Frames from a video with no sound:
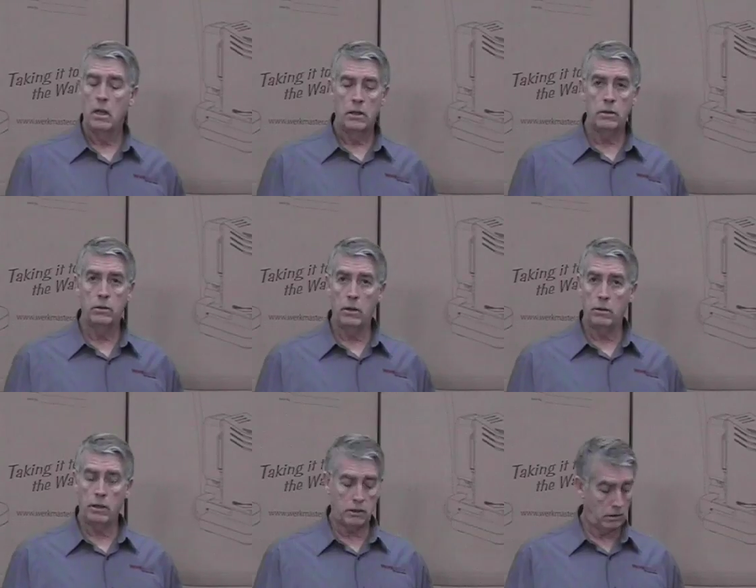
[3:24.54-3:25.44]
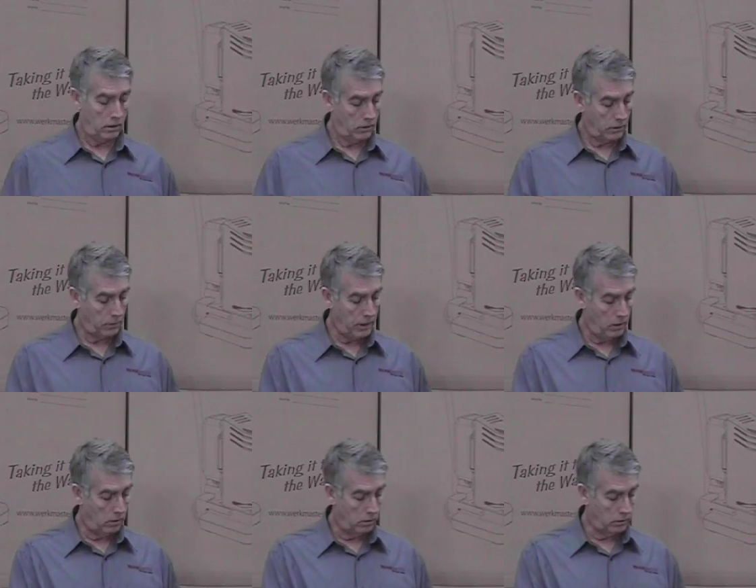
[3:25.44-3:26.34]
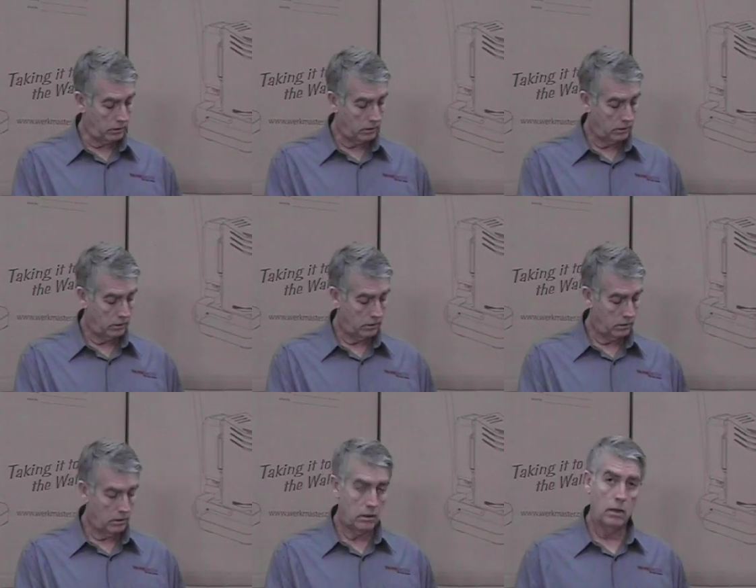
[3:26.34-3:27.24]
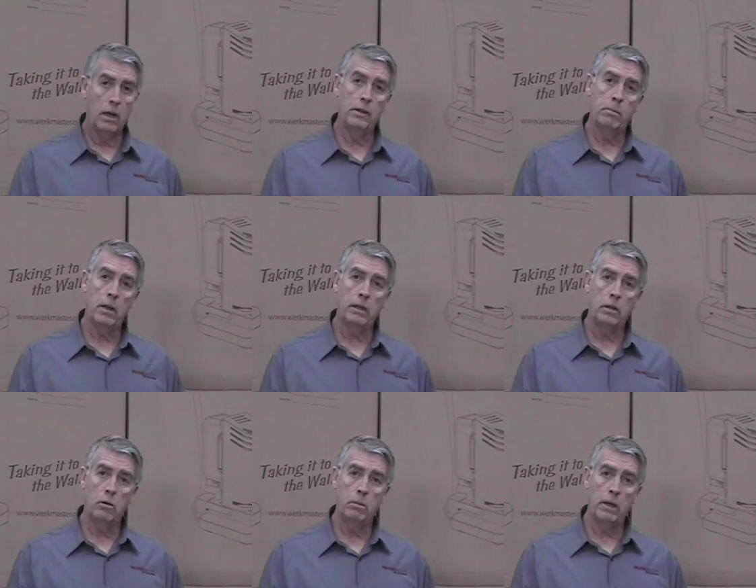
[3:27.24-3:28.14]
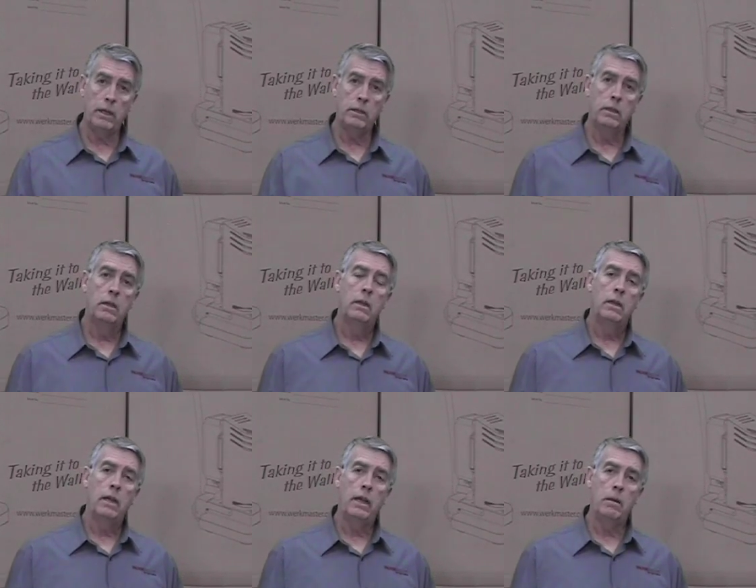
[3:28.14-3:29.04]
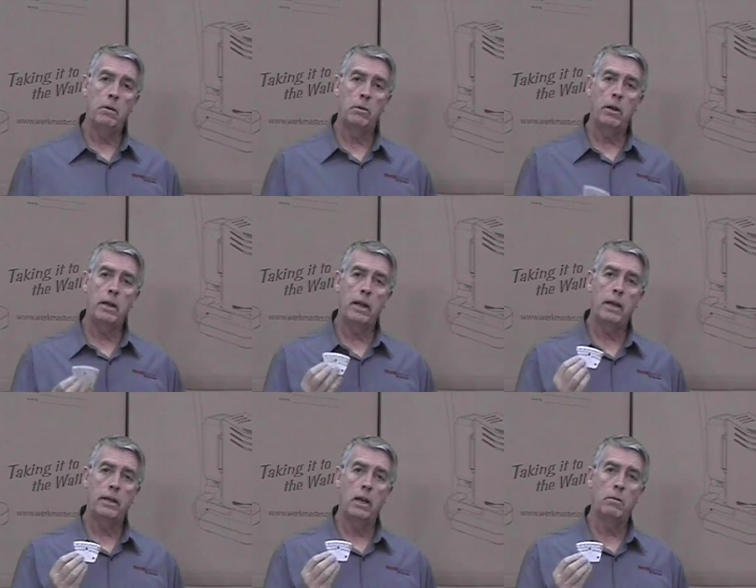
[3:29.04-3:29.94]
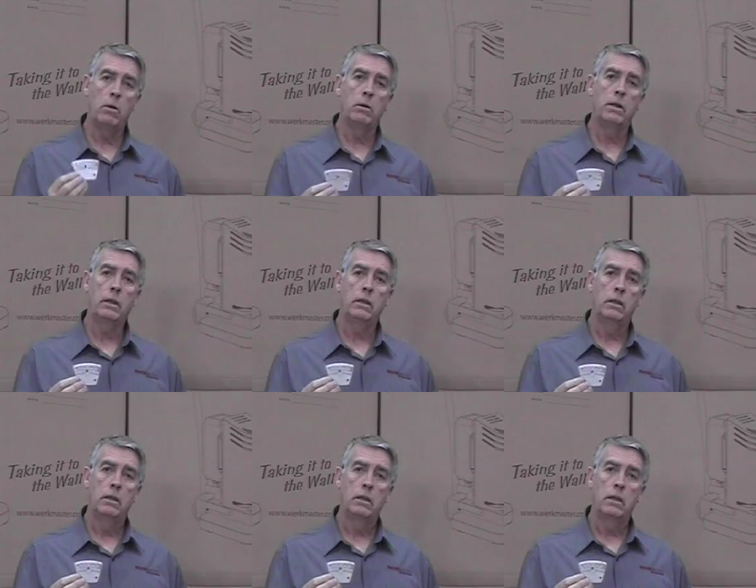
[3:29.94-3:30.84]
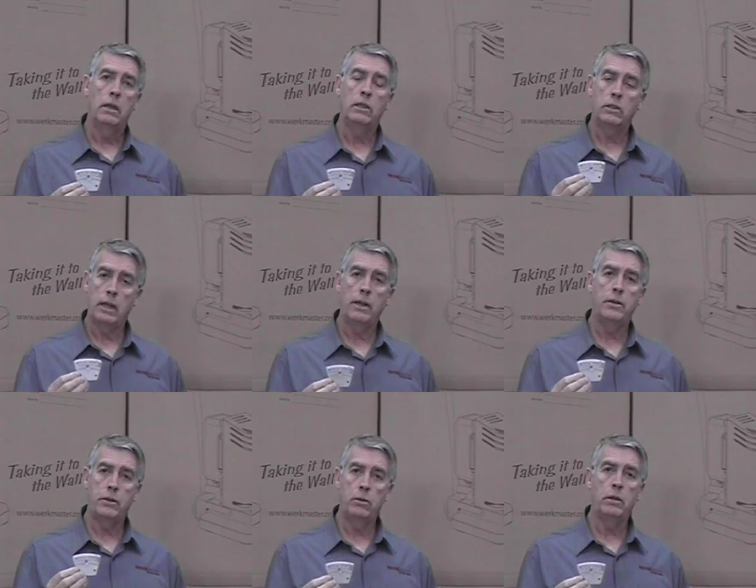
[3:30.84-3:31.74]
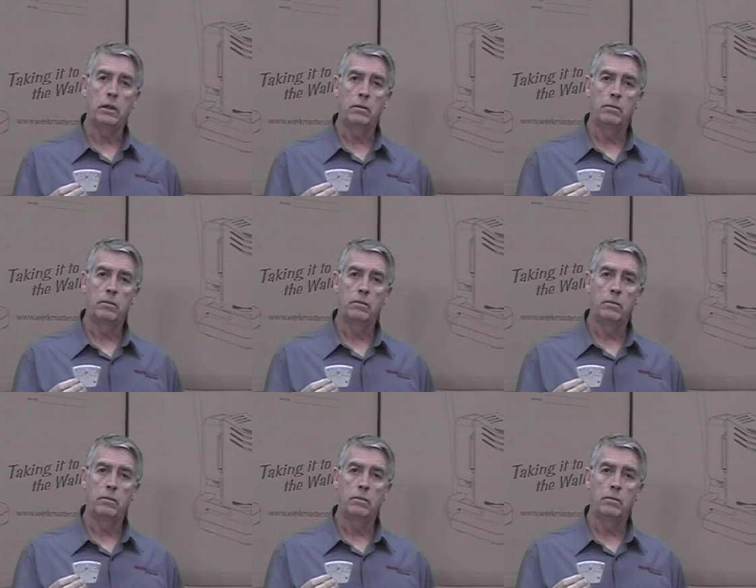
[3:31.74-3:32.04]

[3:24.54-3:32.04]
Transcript: You'll notice 3 holes on the Plug N Go plate, and in my right hand I'm holding a standard tooling.